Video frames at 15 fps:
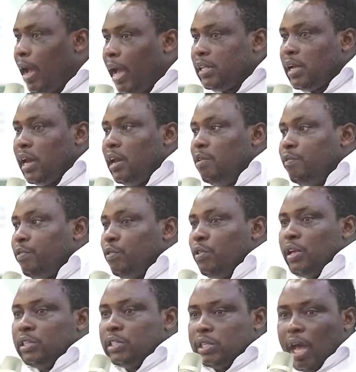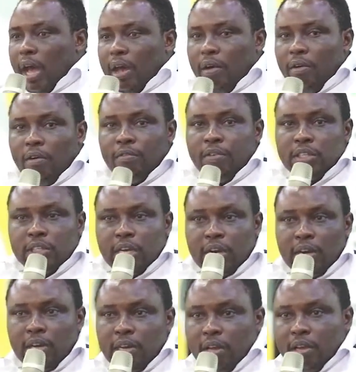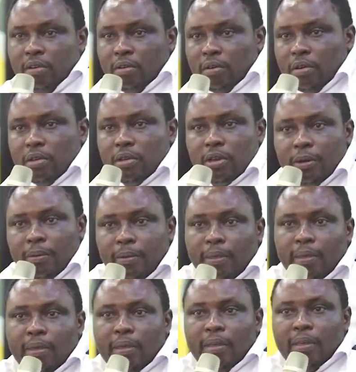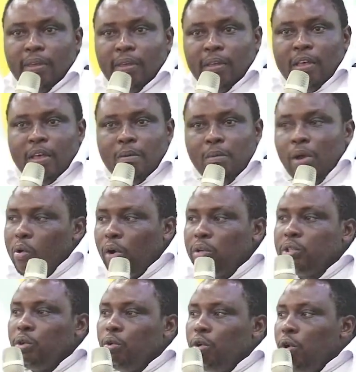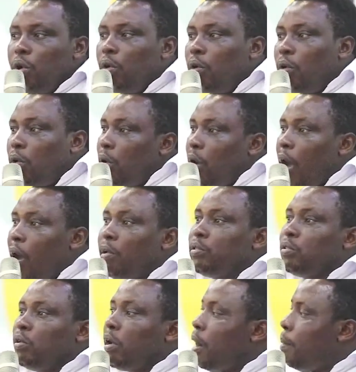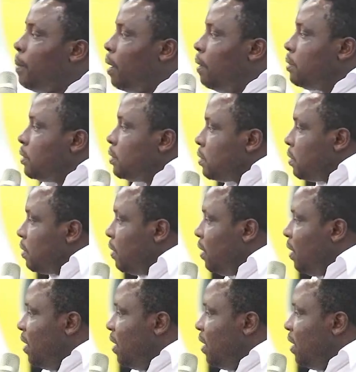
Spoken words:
as an influencer of a certain technology. Because you know how to talk about it.